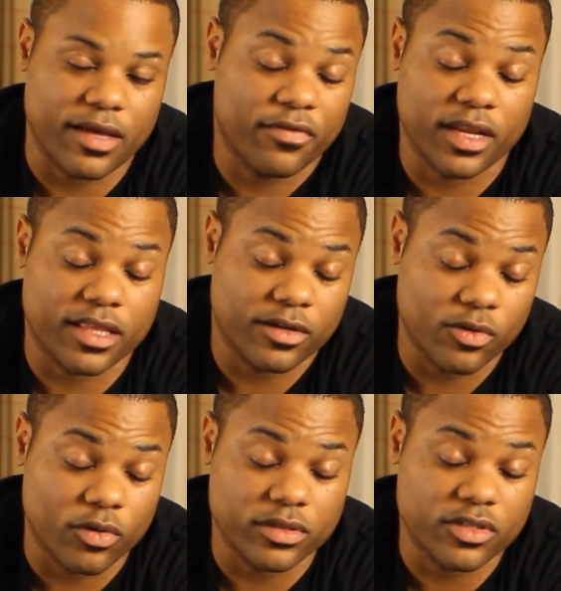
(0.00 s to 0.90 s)
I feel like the
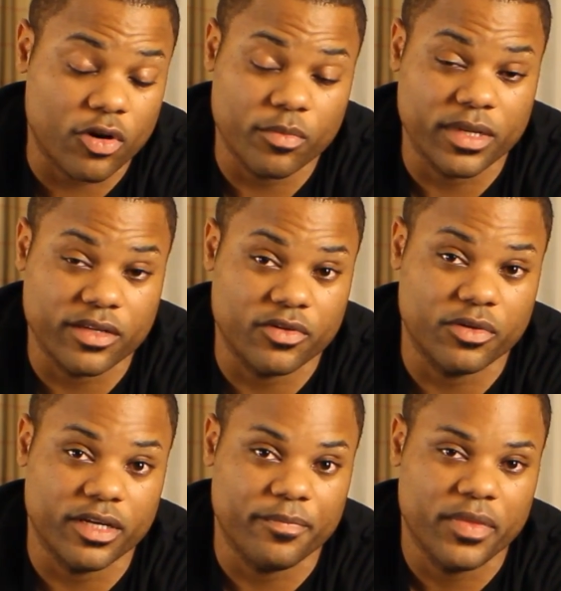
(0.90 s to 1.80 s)
Lord told me to
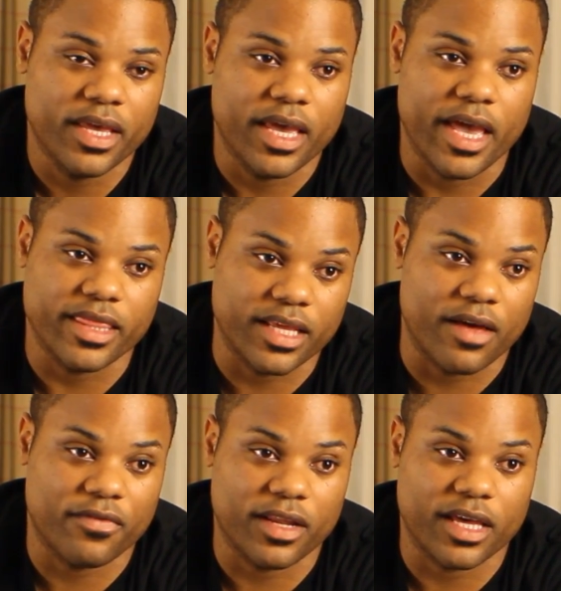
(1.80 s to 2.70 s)
do it, and then
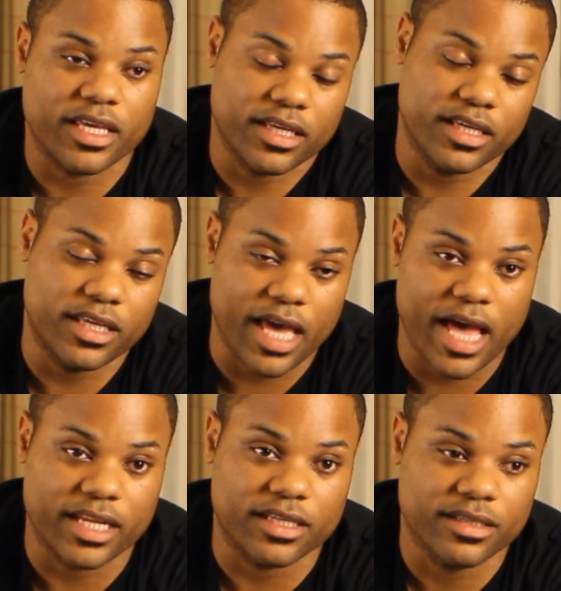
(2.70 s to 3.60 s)
I feel like He
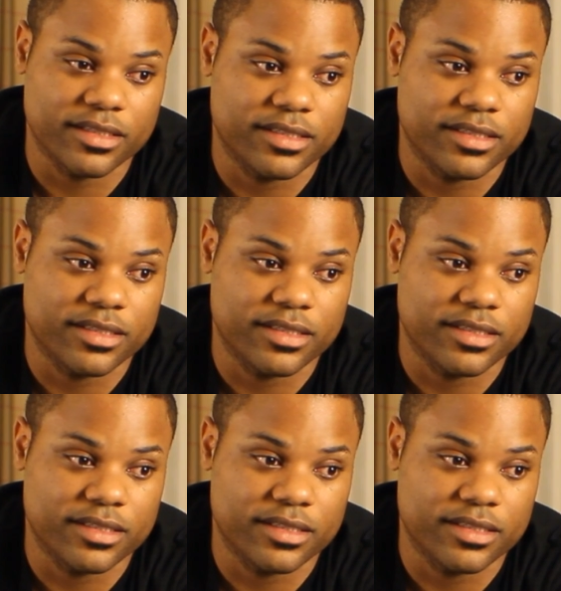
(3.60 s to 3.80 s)
kind of